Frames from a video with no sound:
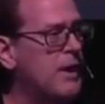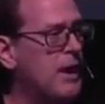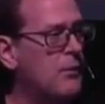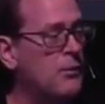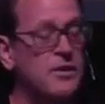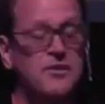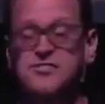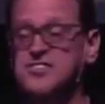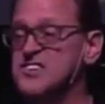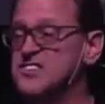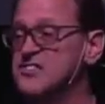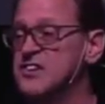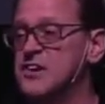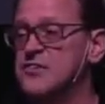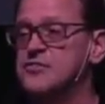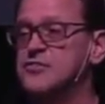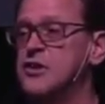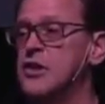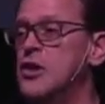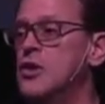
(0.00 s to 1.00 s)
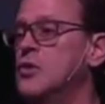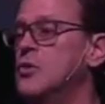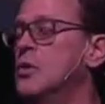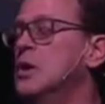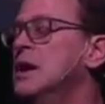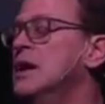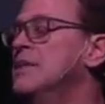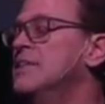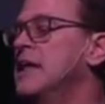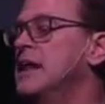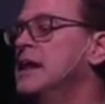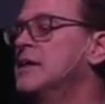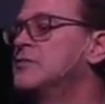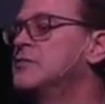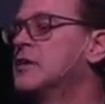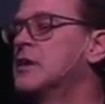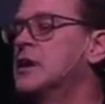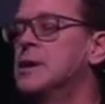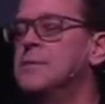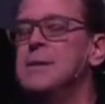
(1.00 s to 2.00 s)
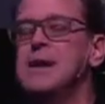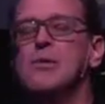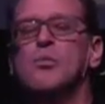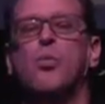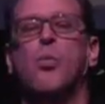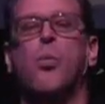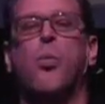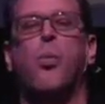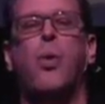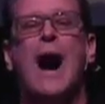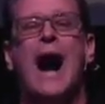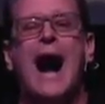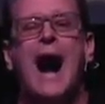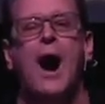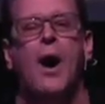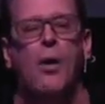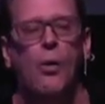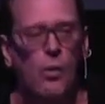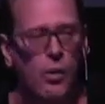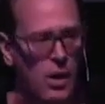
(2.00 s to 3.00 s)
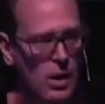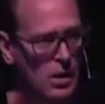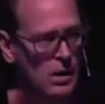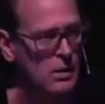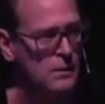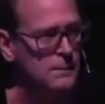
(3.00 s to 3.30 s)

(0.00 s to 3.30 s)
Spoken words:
I want to suggest to you that it's going to be wow.